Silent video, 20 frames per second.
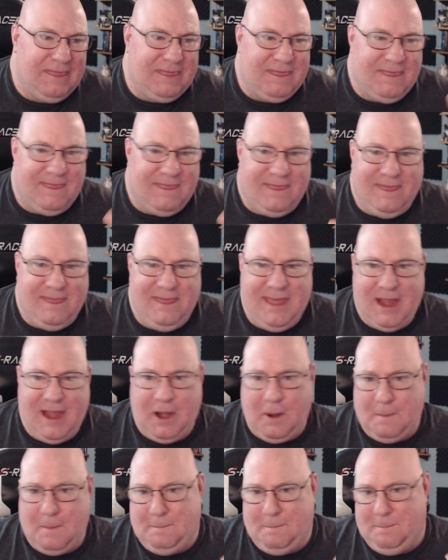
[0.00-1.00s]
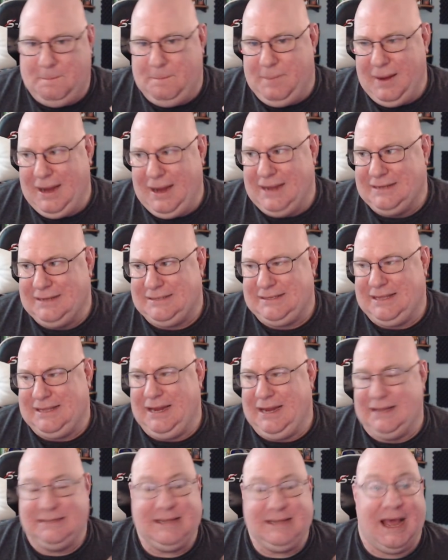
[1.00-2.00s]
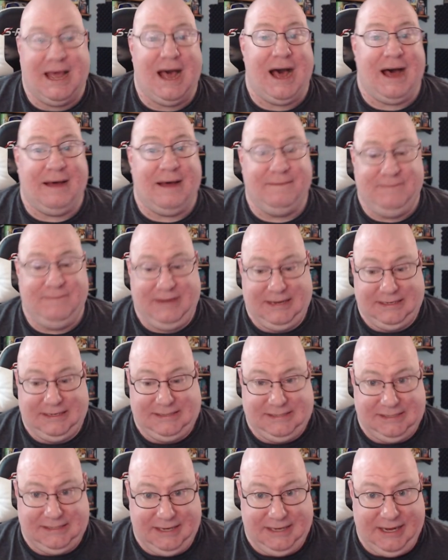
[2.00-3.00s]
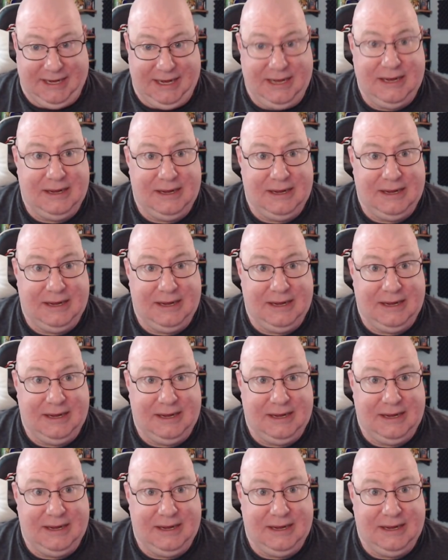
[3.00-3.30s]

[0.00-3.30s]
their biggest thing is obviously